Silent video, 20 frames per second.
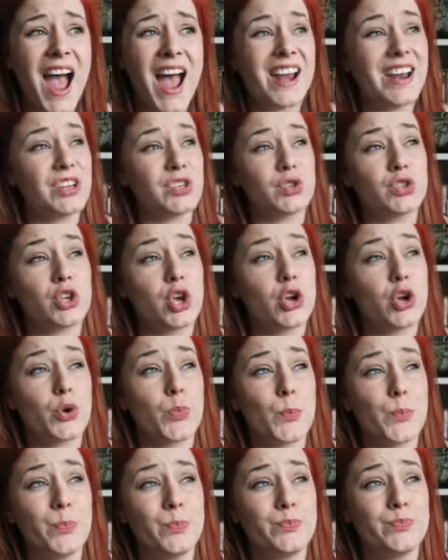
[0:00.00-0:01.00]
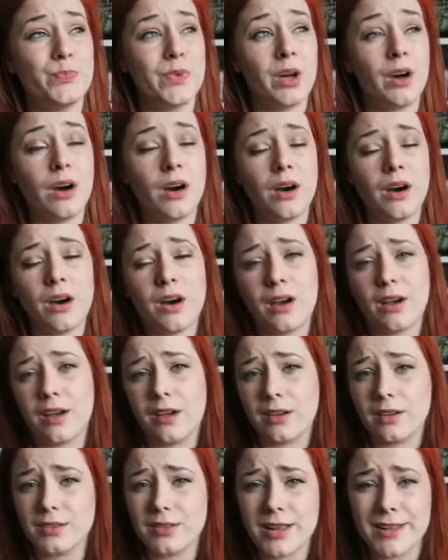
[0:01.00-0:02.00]
and it's, oh,
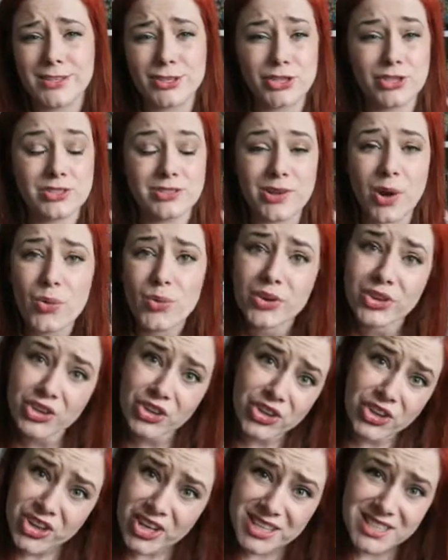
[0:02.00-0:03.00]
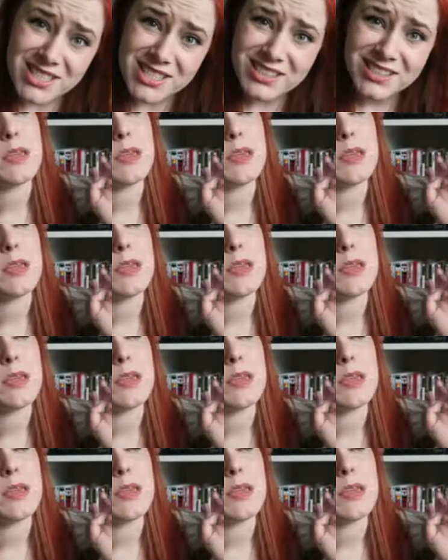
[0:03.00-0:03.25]
it's so good.